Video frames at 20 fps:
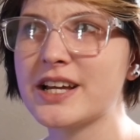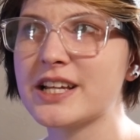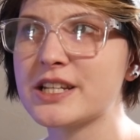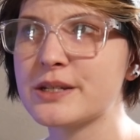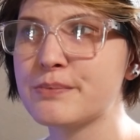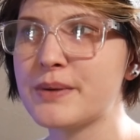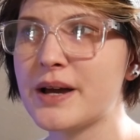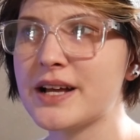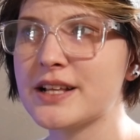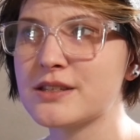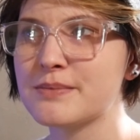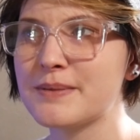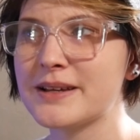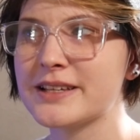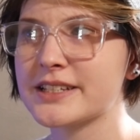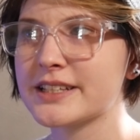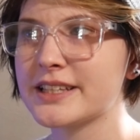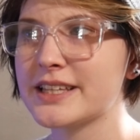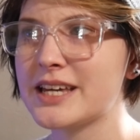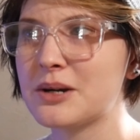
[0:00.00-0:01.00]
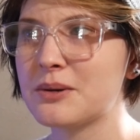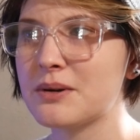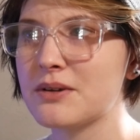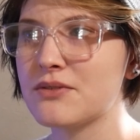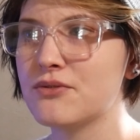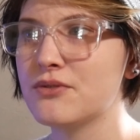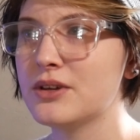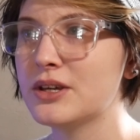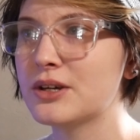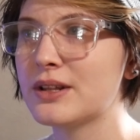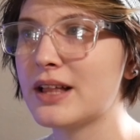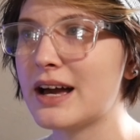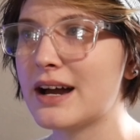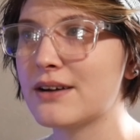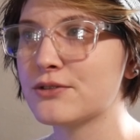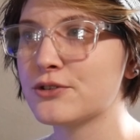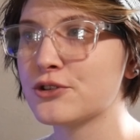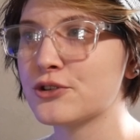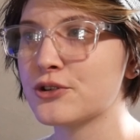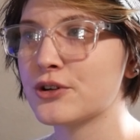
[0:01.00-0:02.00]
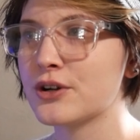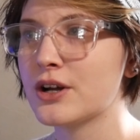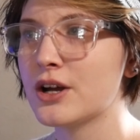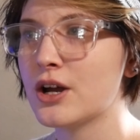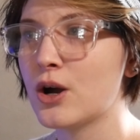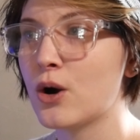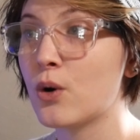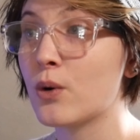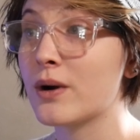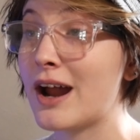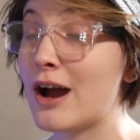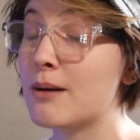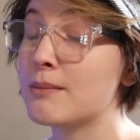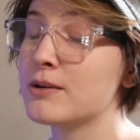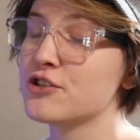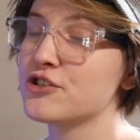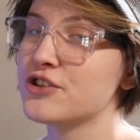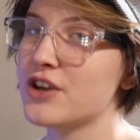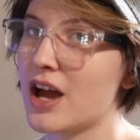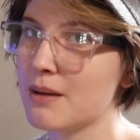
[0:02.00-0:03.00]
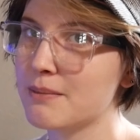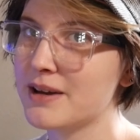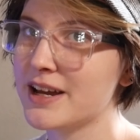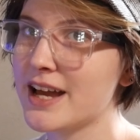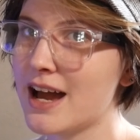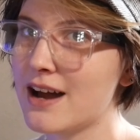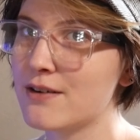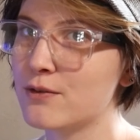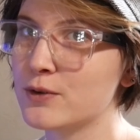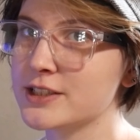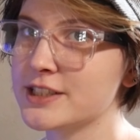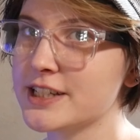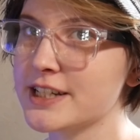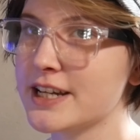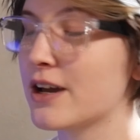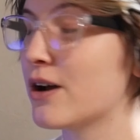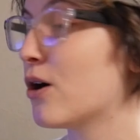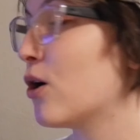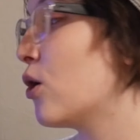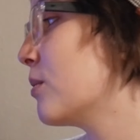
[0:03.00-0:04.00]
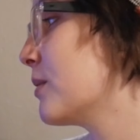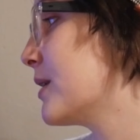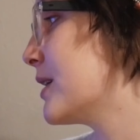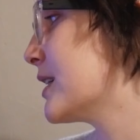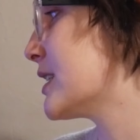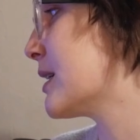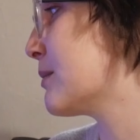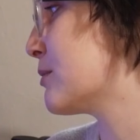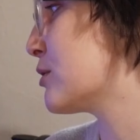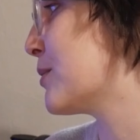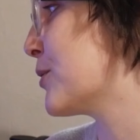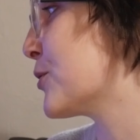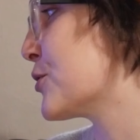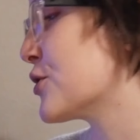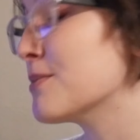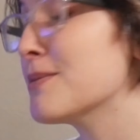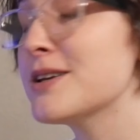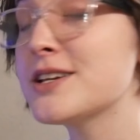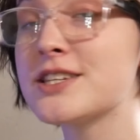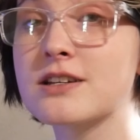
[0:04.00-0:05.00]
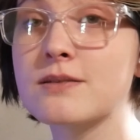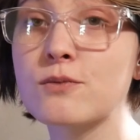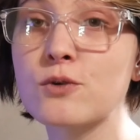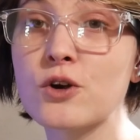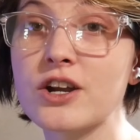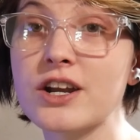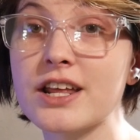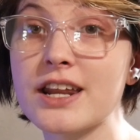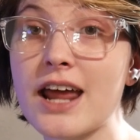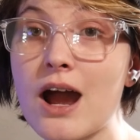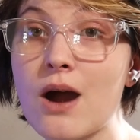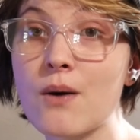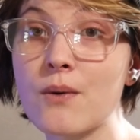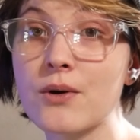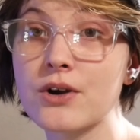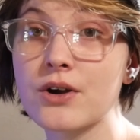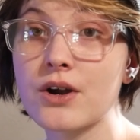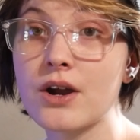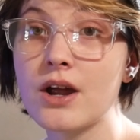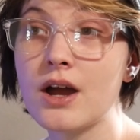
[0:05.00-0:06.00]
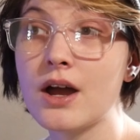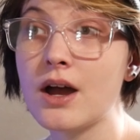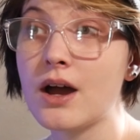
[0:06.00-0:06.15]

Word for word: It depends basically how I feel after, or how much time I have once I get home because I'm supposed to be somewhere in an hour.